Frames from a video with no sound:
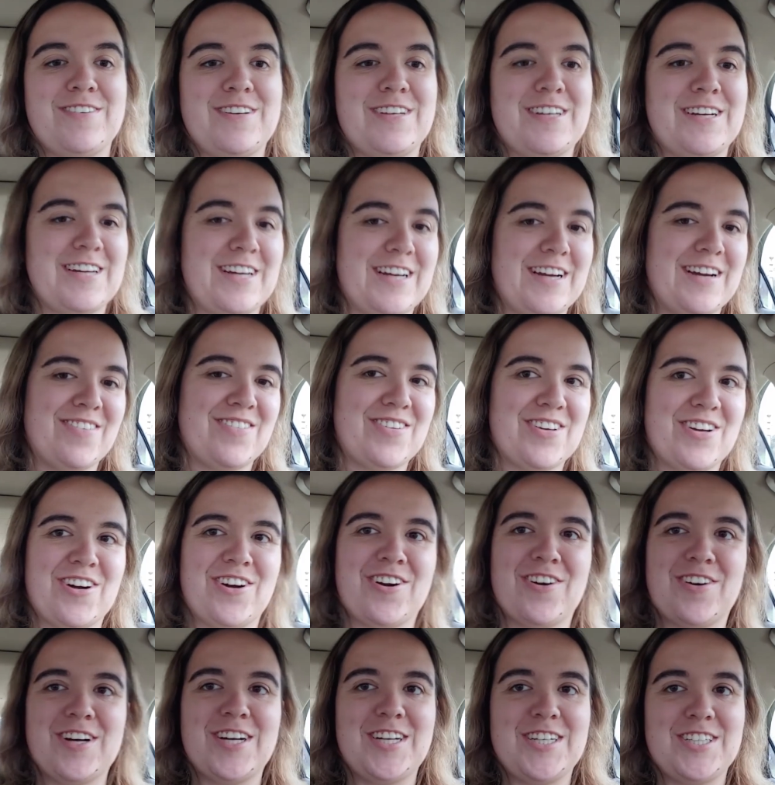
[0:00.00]
I have the
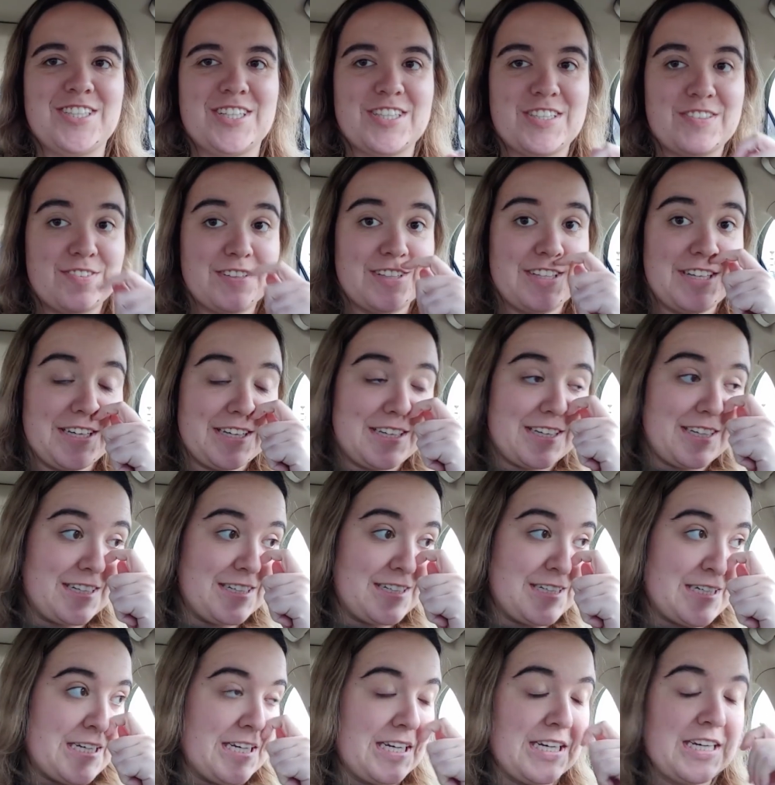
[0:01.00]
car on just for the
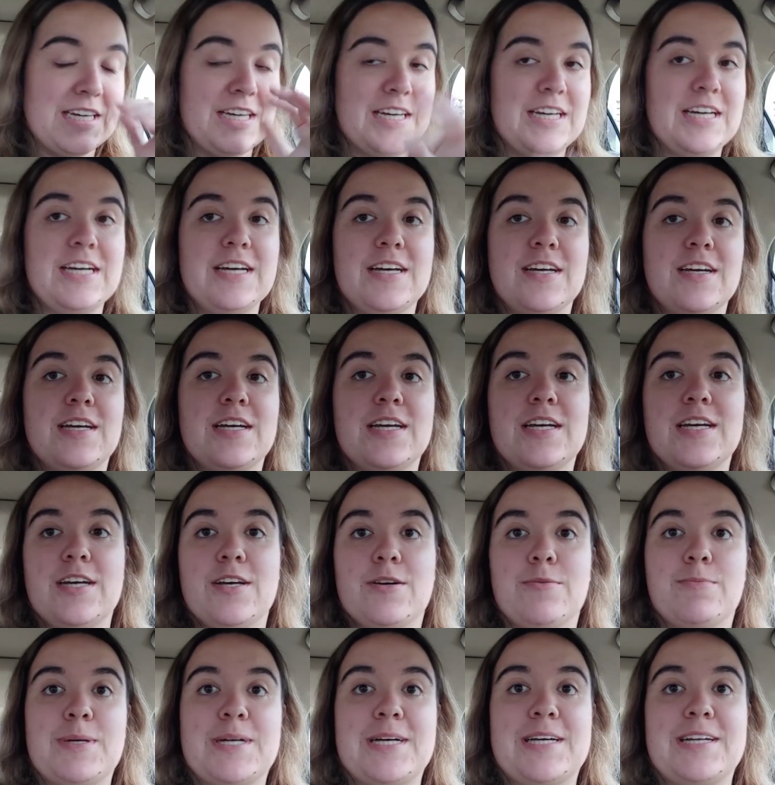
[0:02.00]
heat.
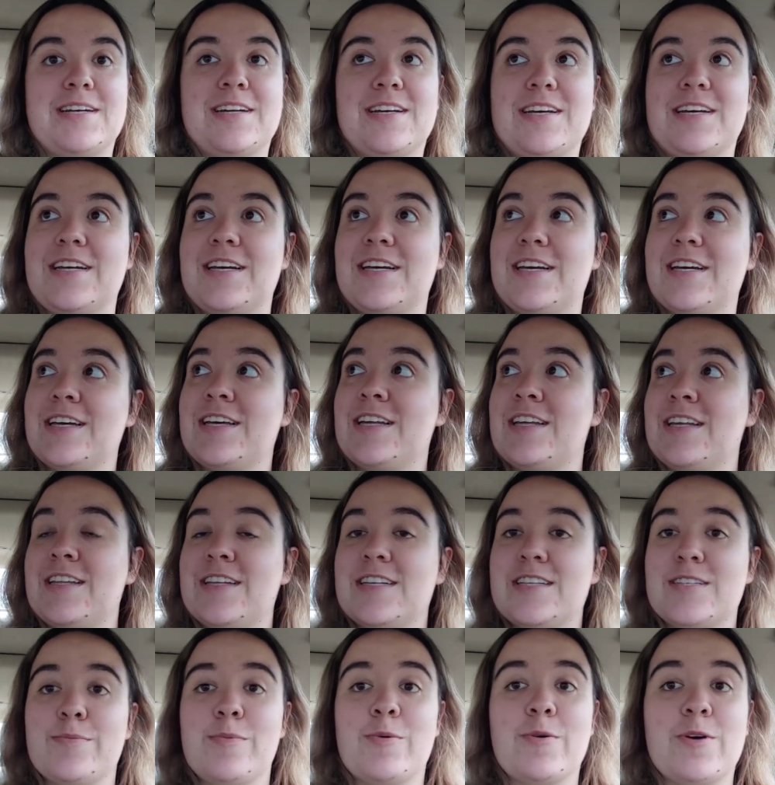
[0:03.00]
But
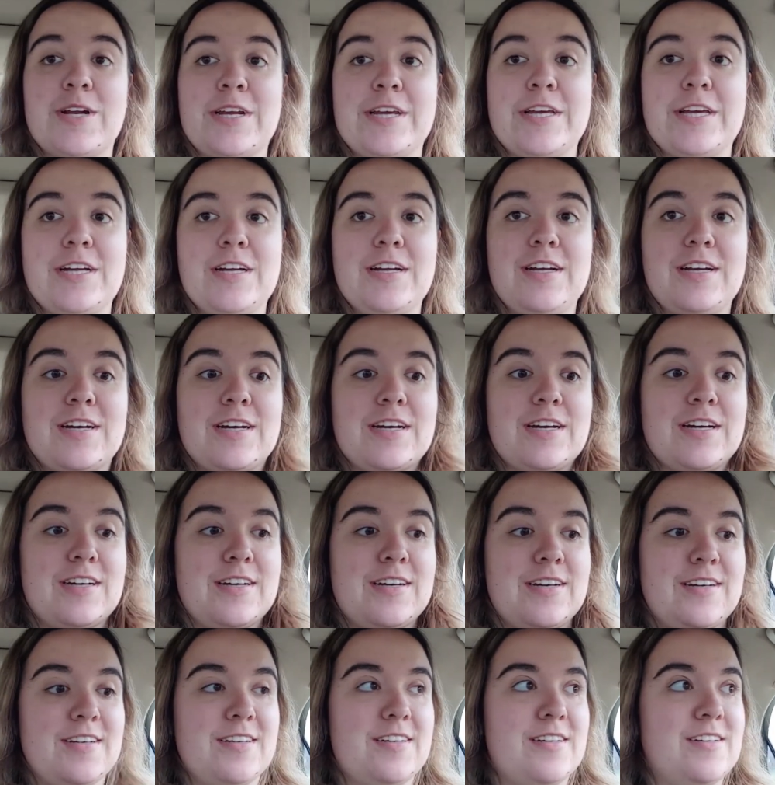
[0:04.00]
this morning,
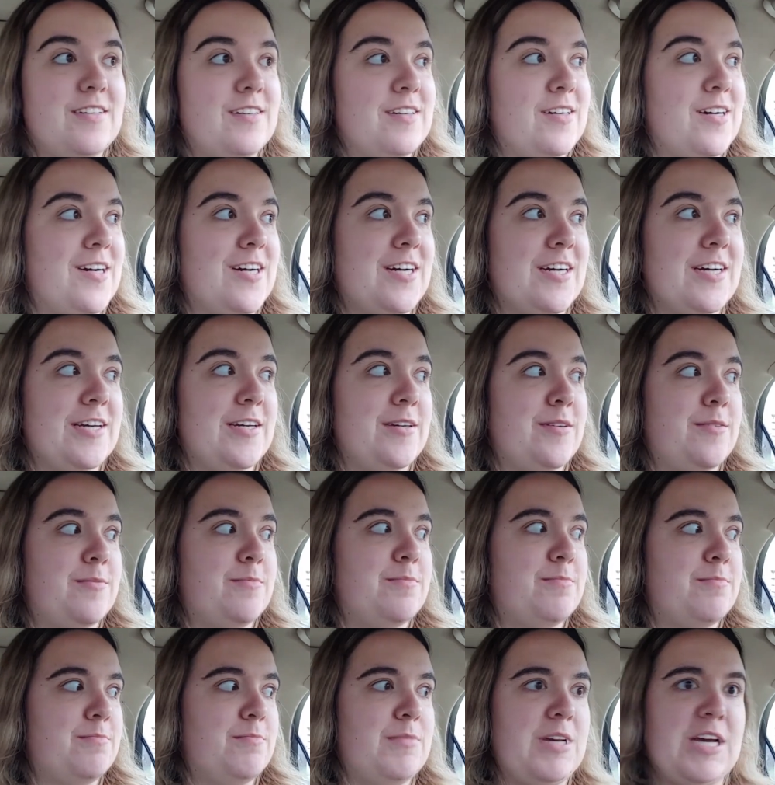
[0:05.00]
I
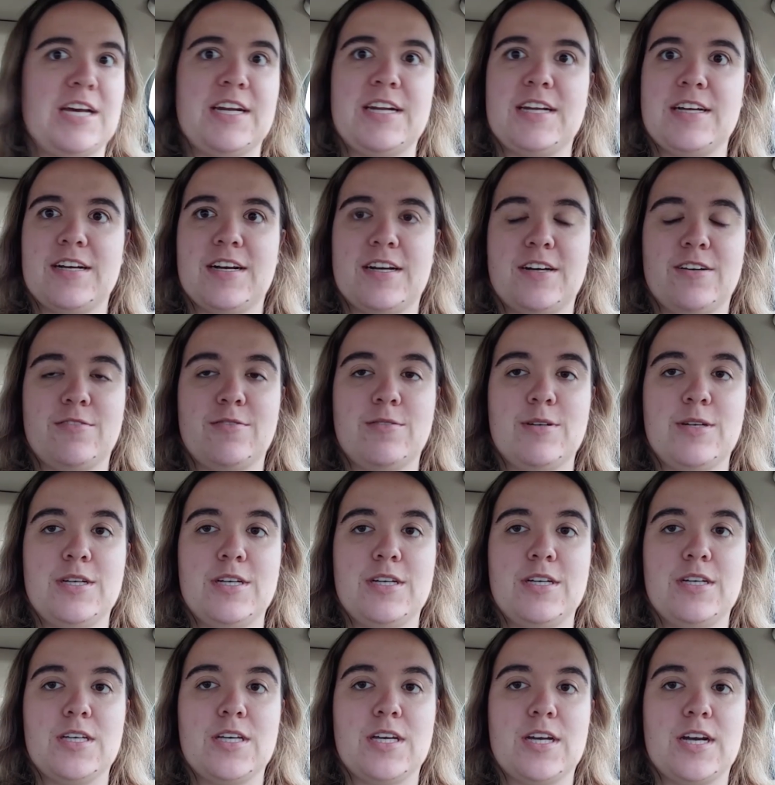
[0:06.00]
am heading out
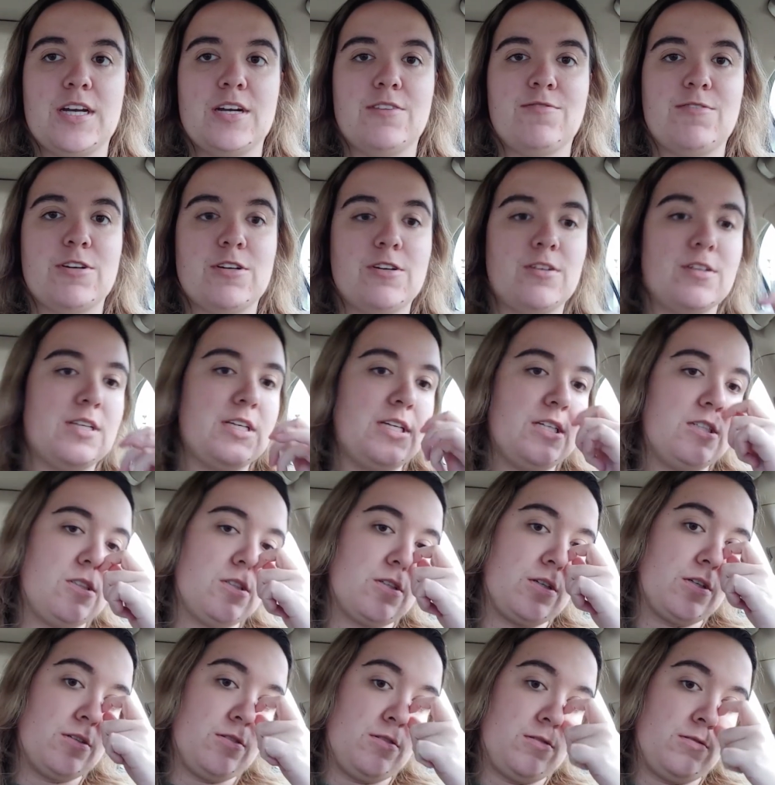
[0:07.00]
kind of early to
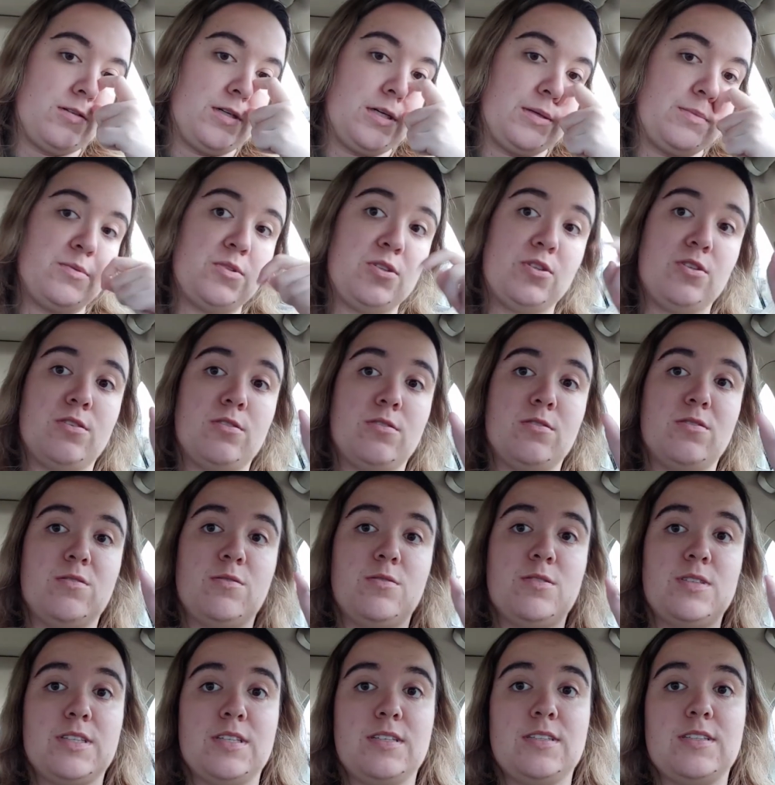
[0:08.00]
go up to
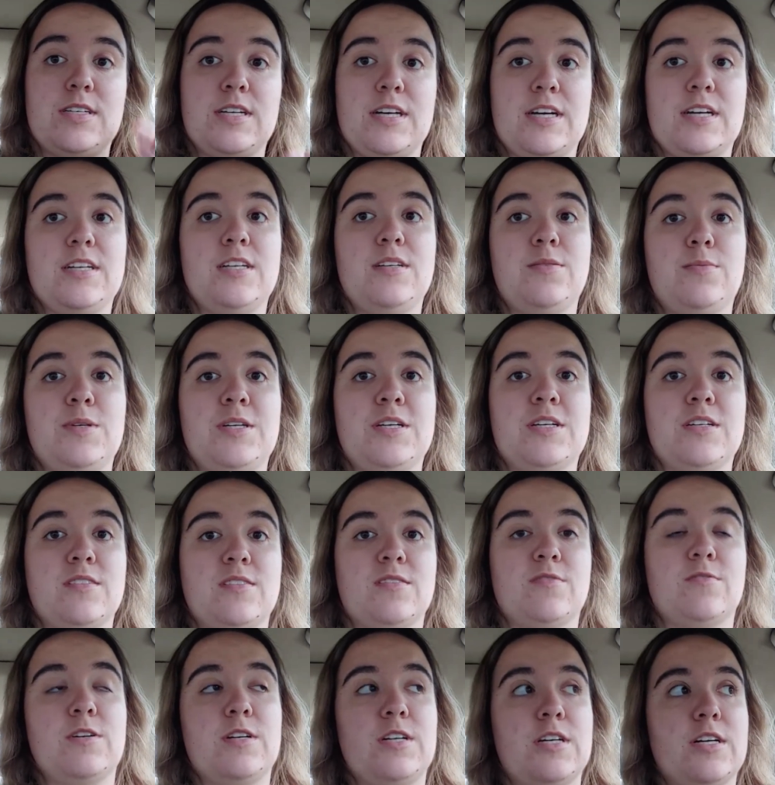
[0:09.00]
Cincinnati because a
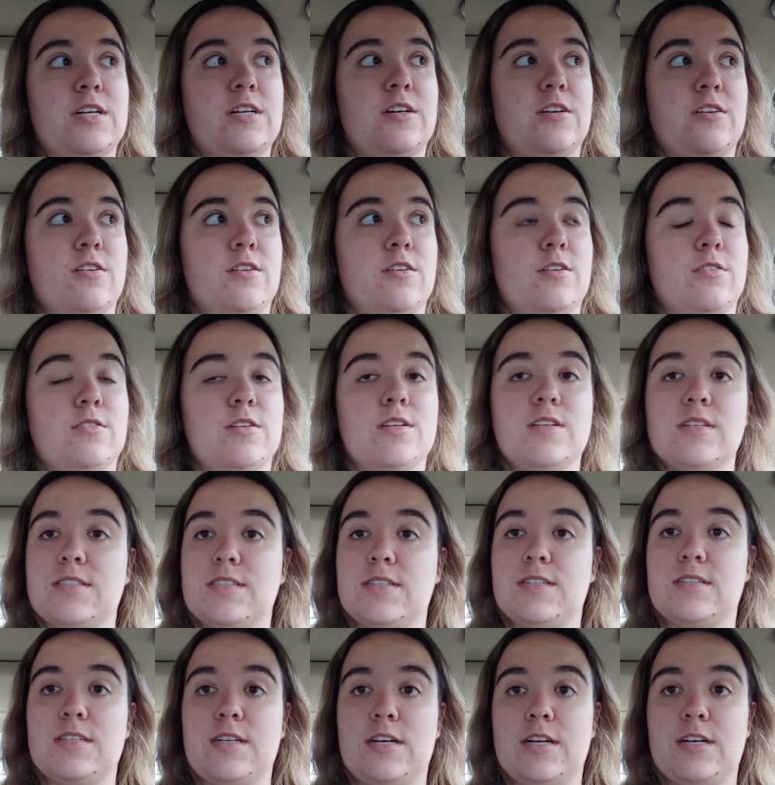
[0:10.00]
friend and I are going to go to the
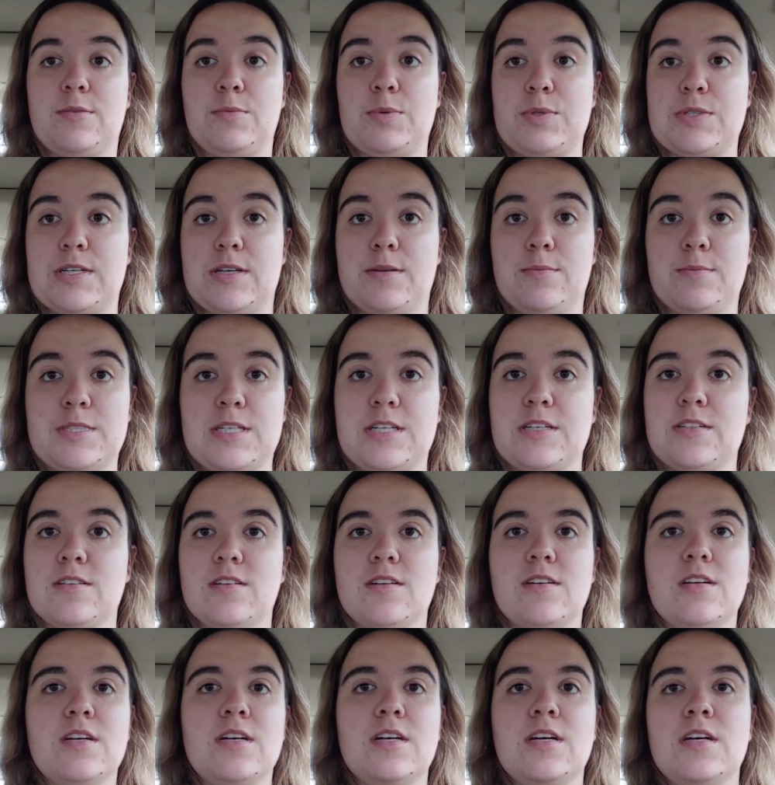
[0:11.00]
Cincinatti Museum Center.